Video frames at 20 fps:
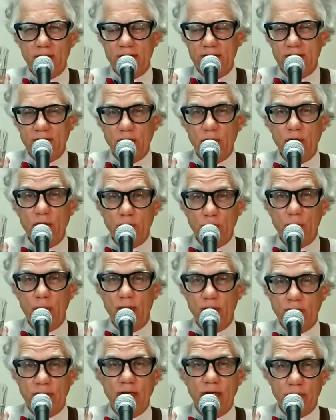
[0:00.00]
because I know you
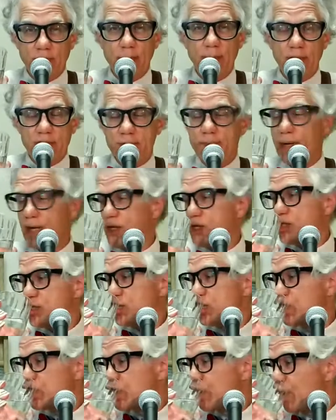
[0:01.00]
wanted to hear about spiders,
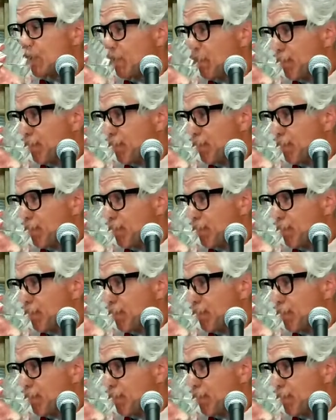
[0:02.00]
don't you?